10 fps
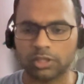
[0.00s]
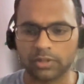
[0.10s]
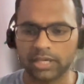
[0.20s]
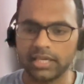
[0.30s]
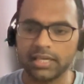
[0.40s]

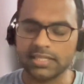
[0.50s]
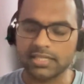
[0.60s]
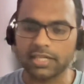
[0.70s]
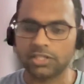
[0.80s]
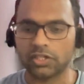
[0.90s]
key
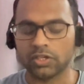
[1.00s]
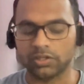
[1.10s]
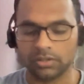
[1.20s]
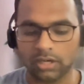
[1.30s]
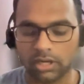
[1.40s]
insights on
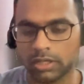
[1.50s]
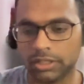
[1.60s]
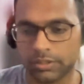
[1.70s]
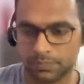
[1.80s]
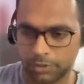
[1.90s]

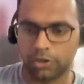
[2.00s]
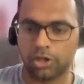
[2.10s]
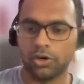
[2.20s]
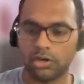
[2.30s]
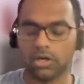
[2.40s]
you know,
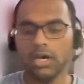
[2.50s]
your